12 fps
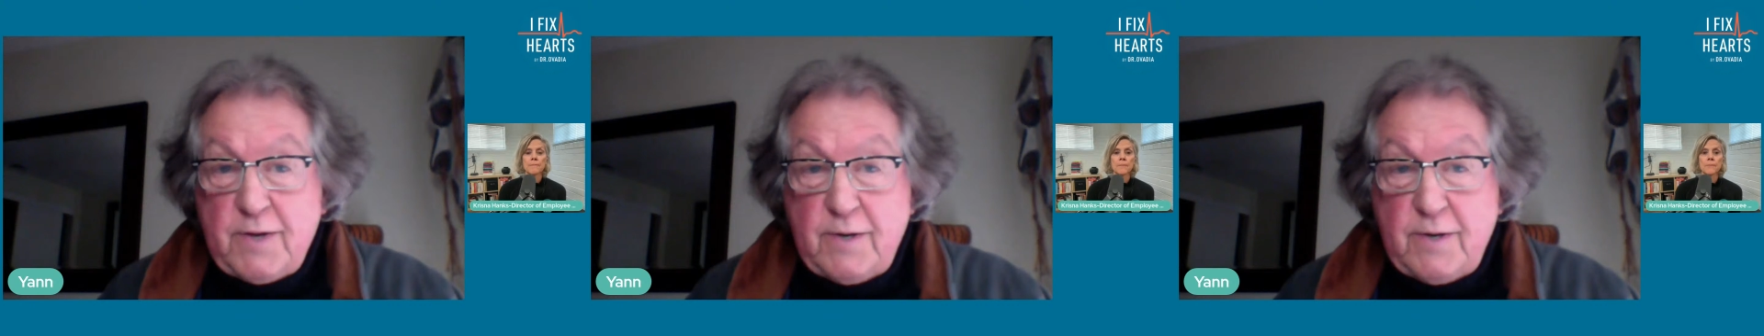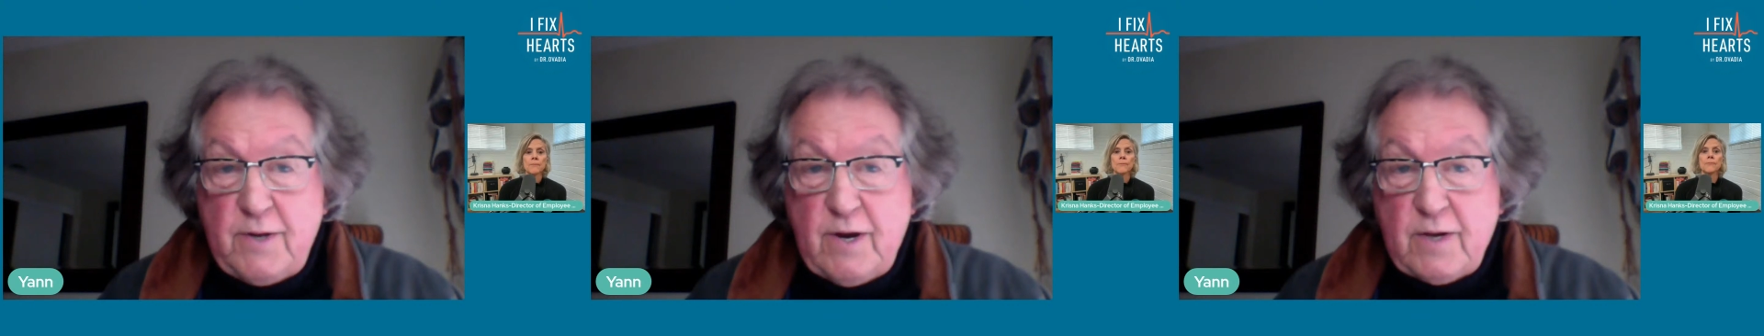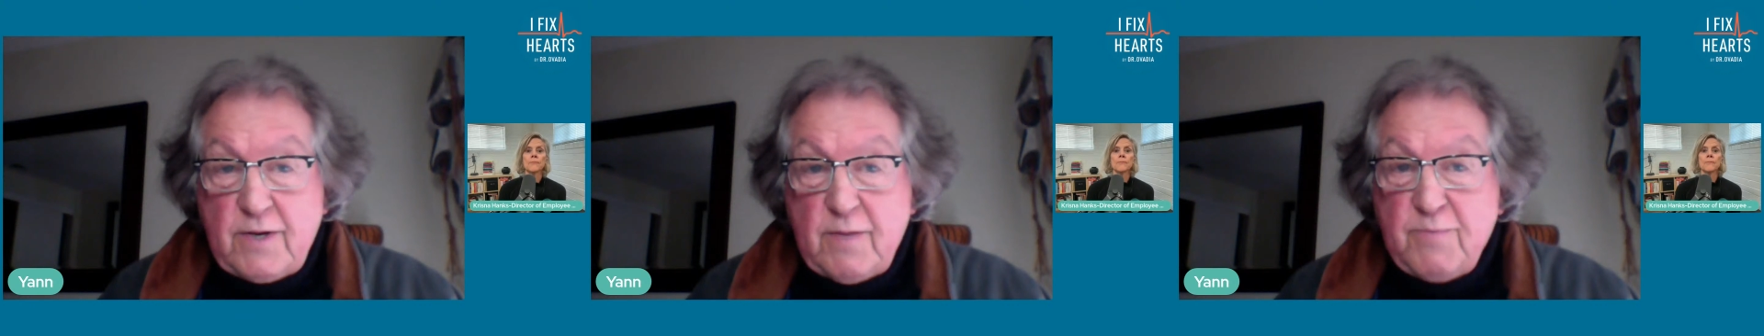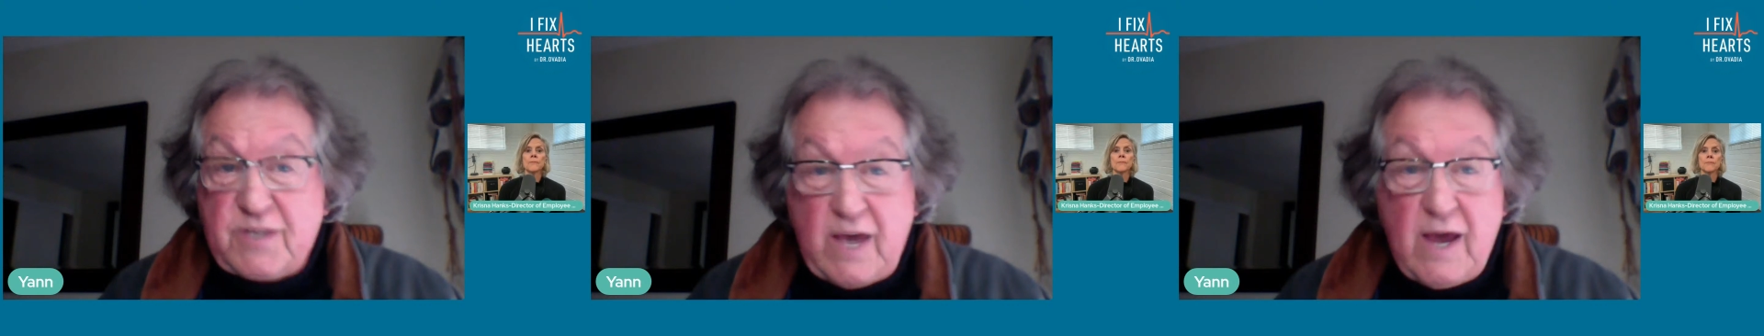There are some
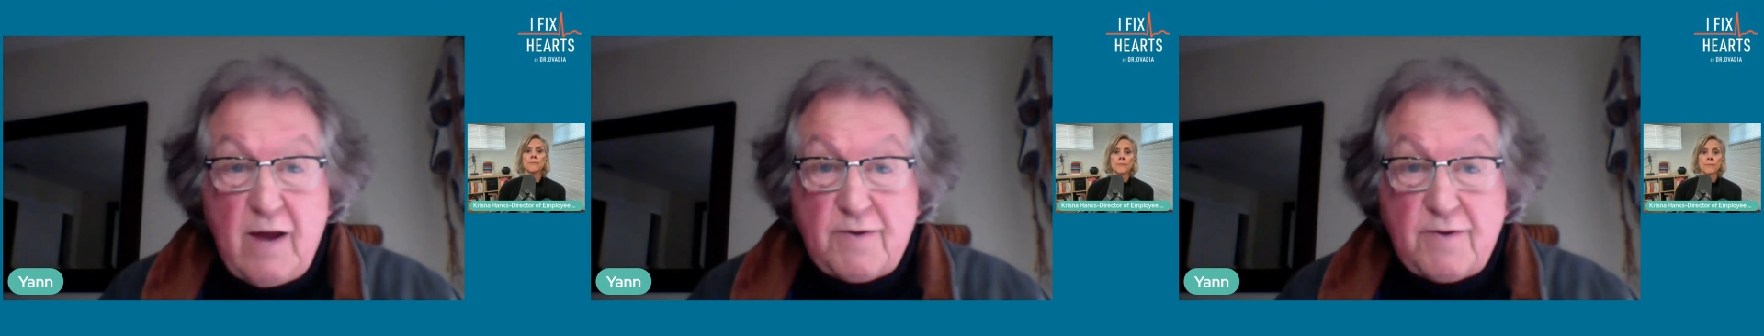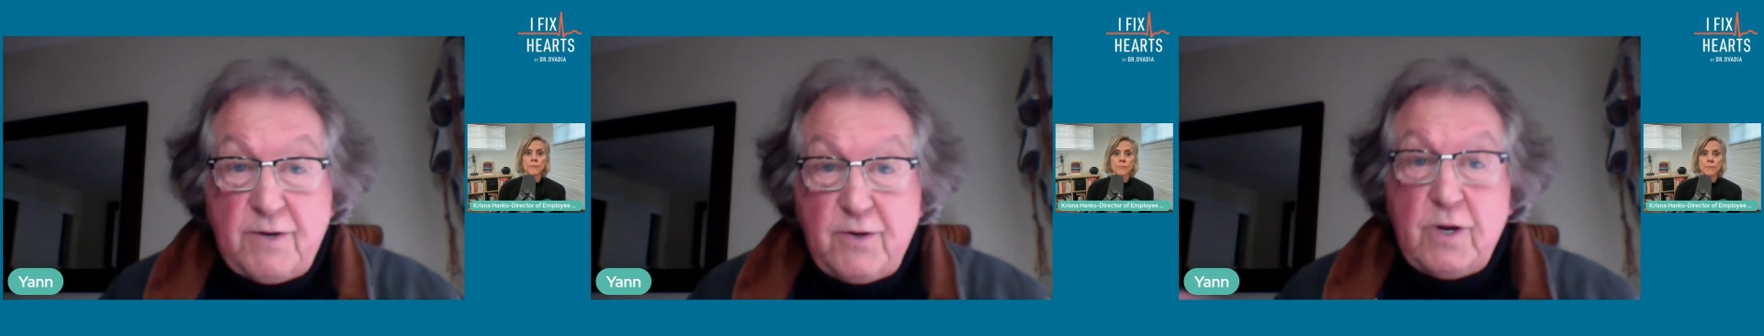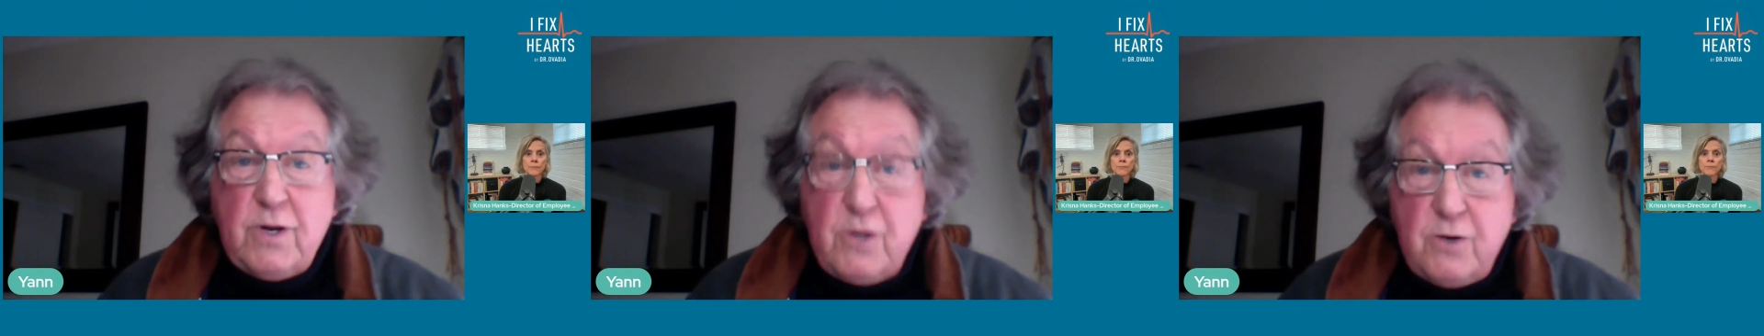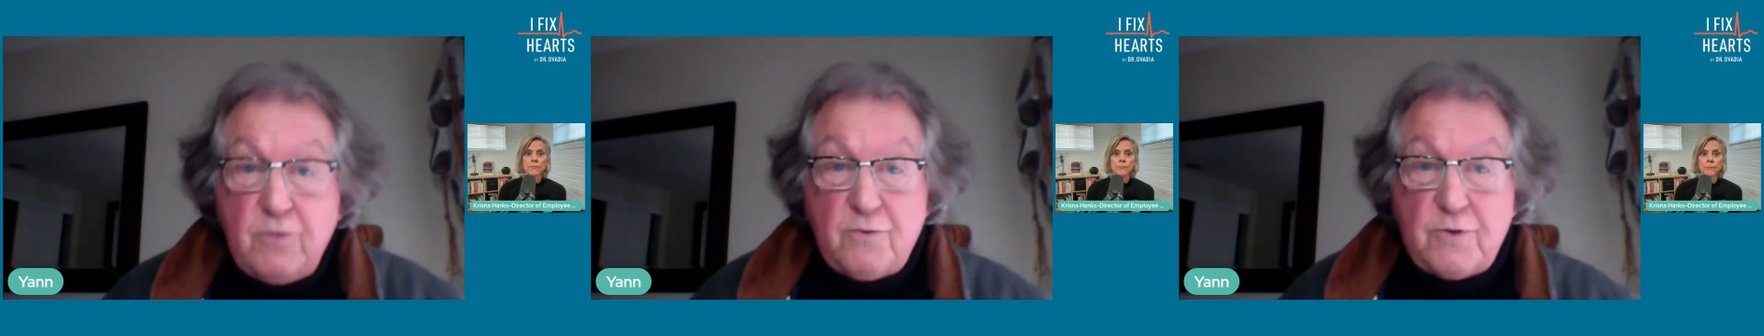scales that you can
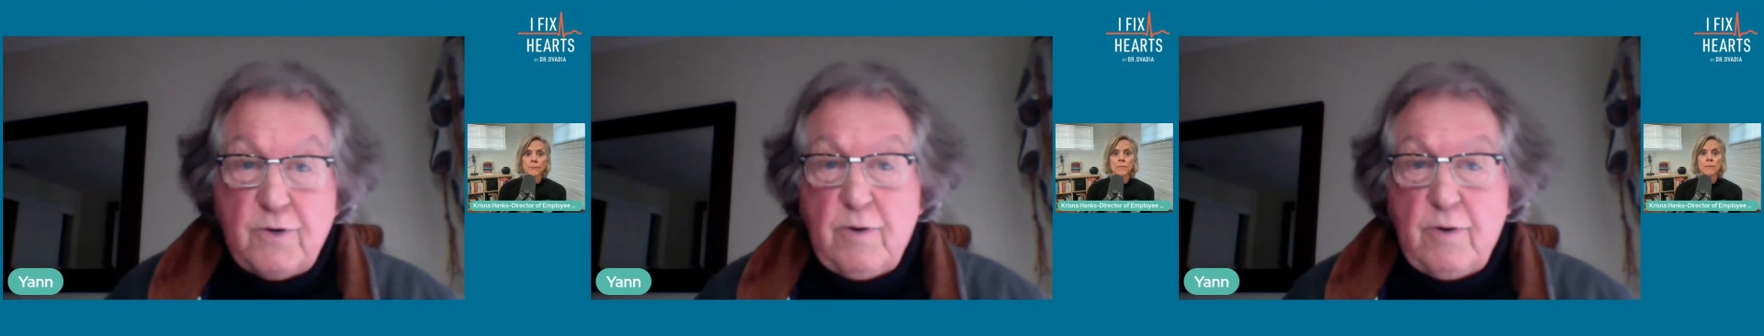use,